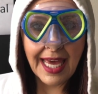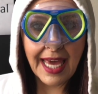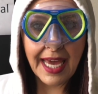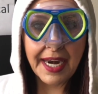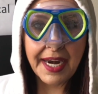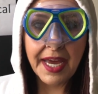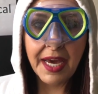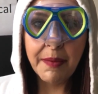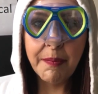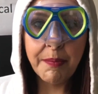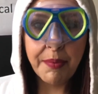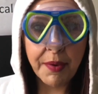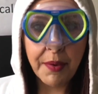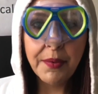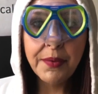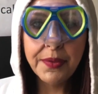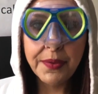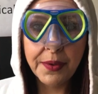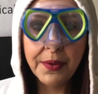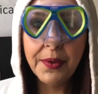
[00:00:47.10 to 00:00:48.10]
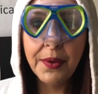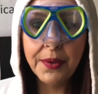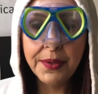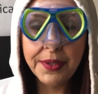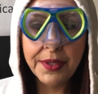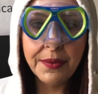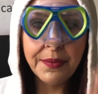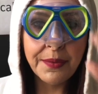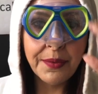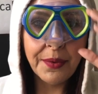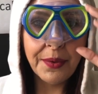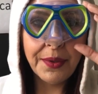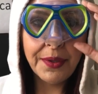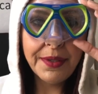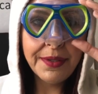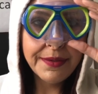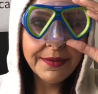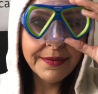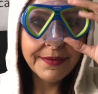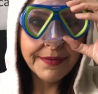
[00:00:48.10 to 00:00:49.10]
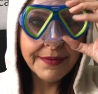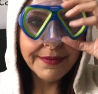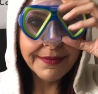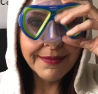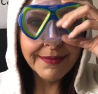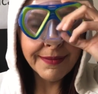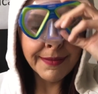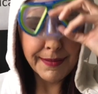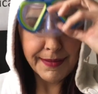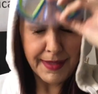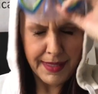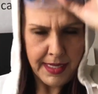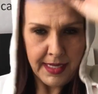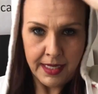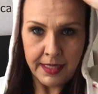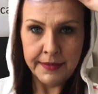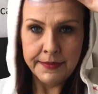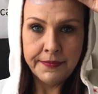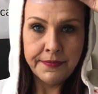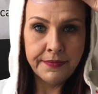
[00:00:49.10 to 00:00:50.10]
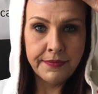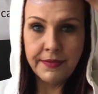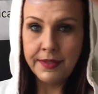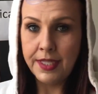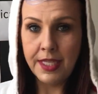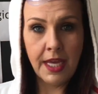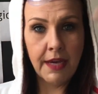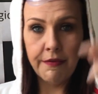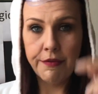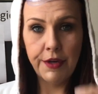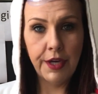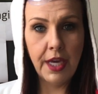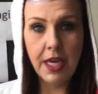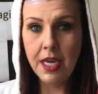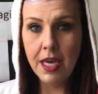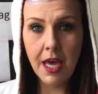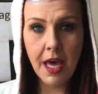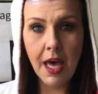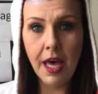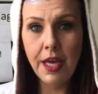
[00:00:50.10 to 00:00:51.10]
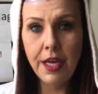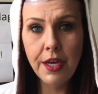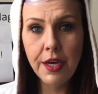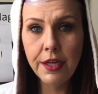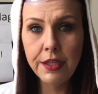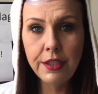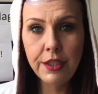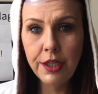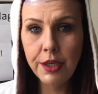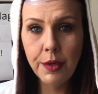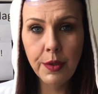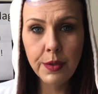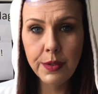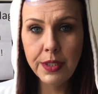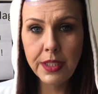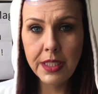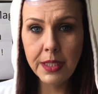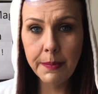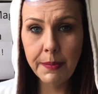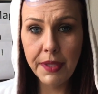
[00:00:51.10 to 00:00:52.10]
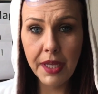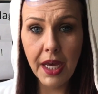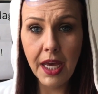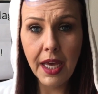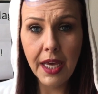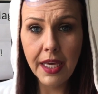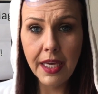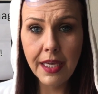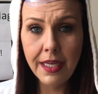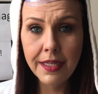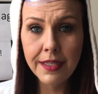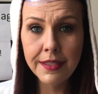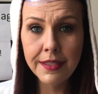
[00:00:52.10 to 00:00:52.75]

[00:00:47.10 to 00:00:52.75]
and I broke the golden rule? Never get high on your own supply.